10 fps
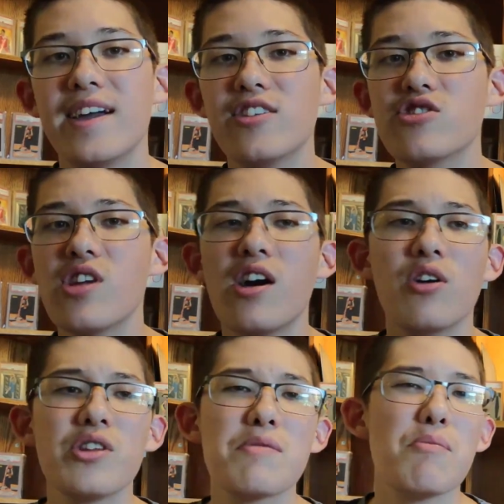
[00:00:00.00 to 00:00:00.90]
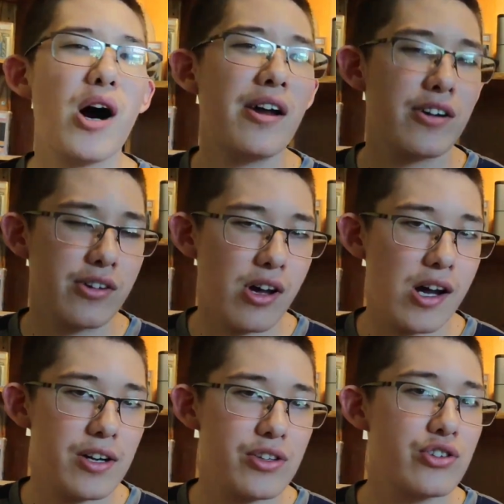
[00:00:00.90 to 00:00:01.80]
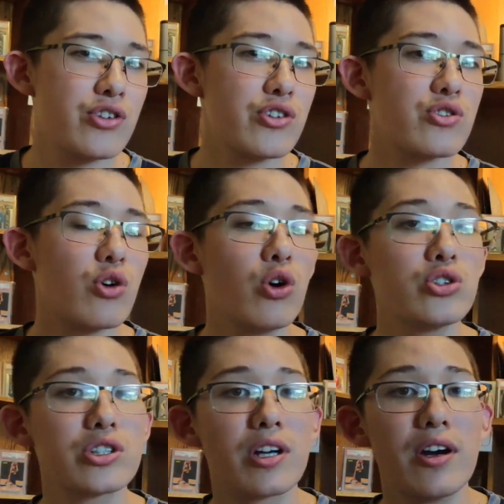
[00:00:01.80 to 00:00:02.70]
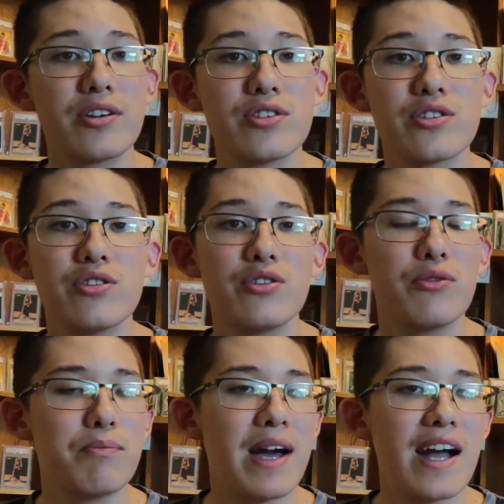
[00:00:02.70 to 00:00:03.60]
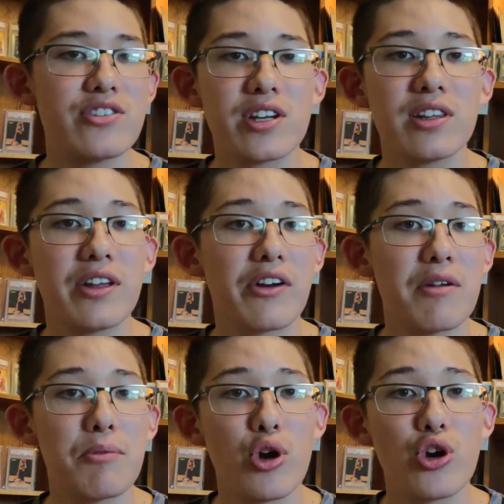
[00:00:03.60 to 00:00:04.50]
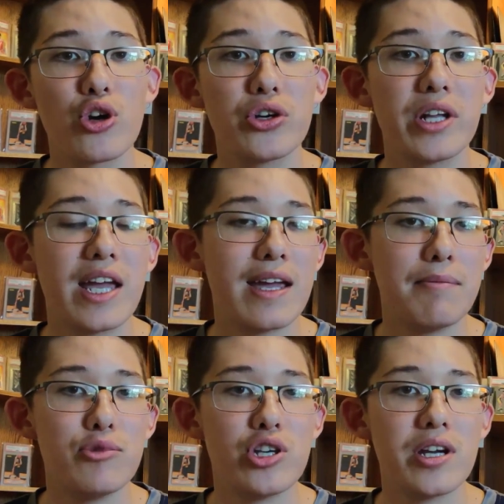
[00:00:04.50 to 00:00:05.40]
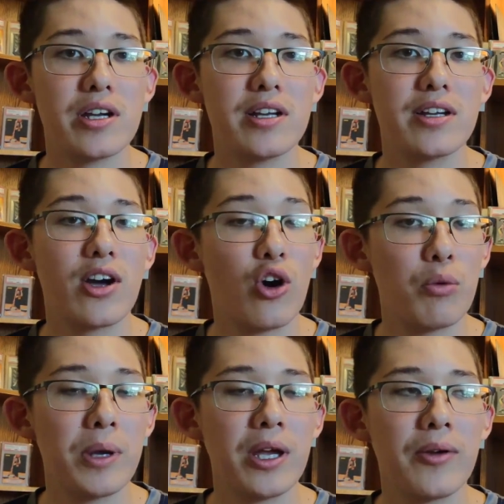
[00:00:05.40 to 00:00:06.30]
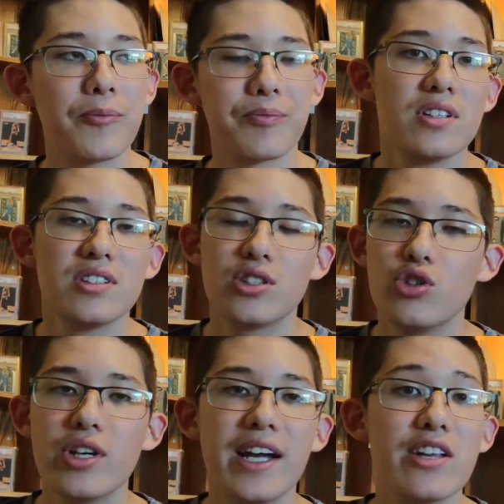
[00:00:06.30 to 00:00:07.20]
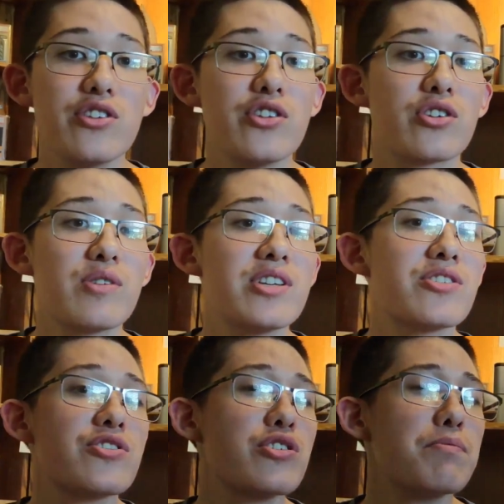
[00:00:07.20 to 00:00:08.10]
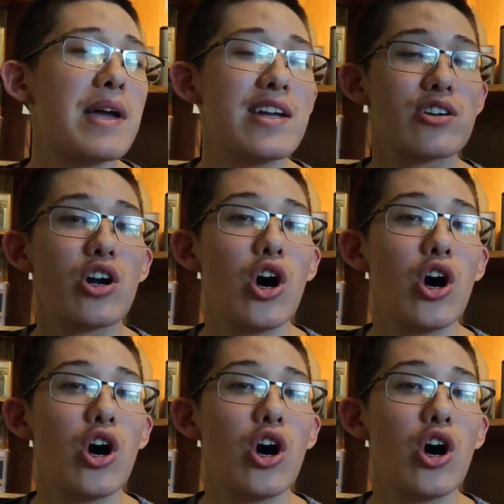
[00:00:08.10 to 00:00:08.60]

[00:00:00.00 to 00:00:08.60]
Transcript: And there's not only modern cards, there's older cards too. Magic, Larry Bird, MJ, Kobe. So you gotta do your research and make your